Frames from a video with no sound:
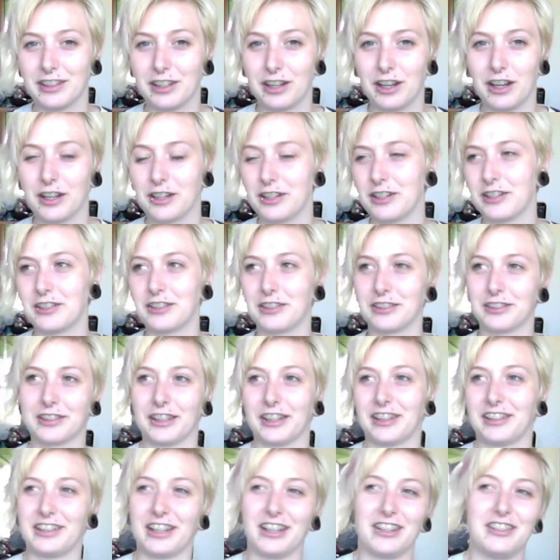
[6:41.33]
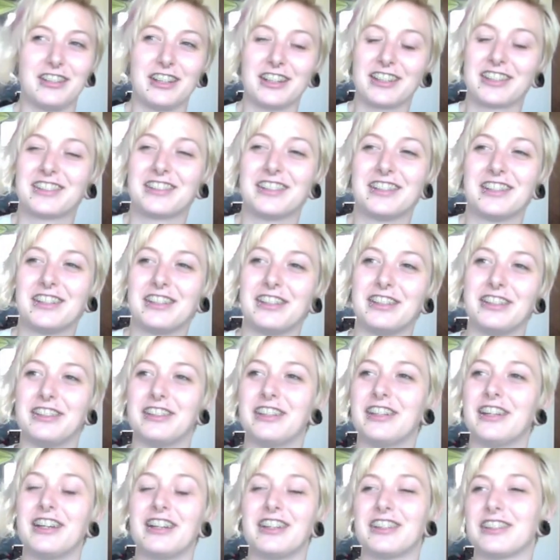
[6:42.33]
you're just like digesting and
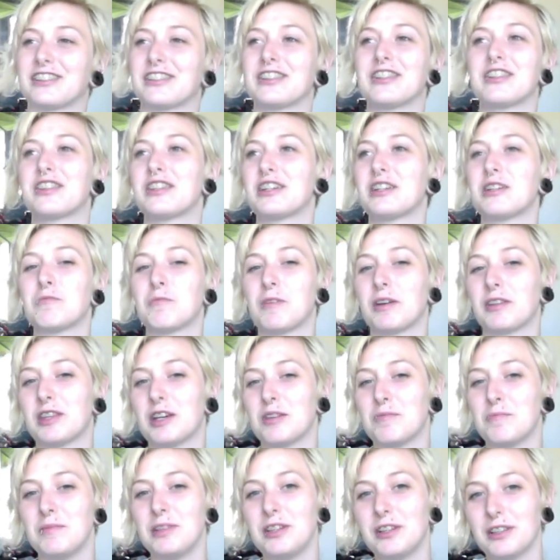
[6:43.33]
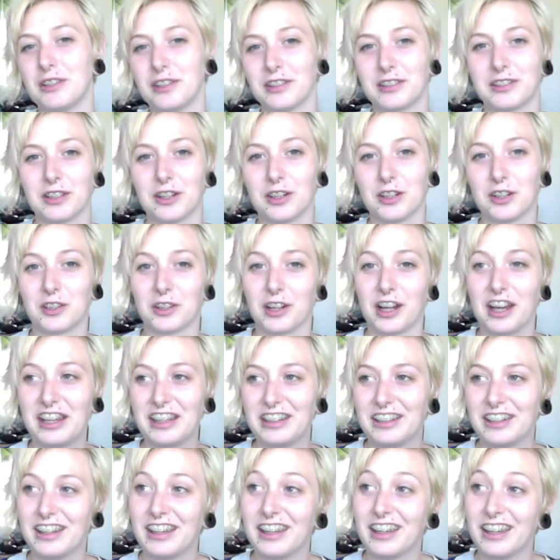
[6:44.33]
still thinking about that meal, it's all
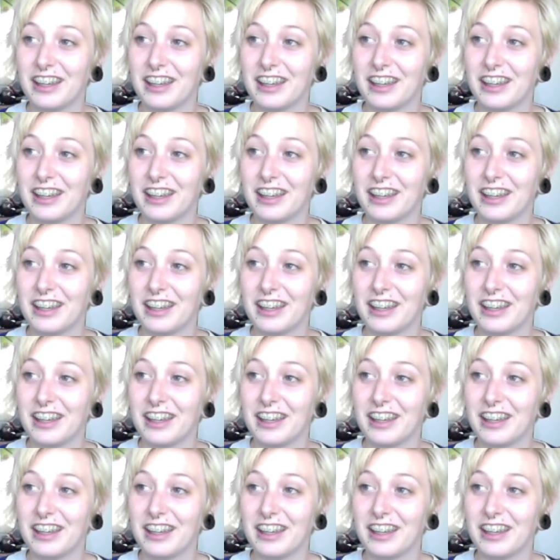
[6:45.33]
great,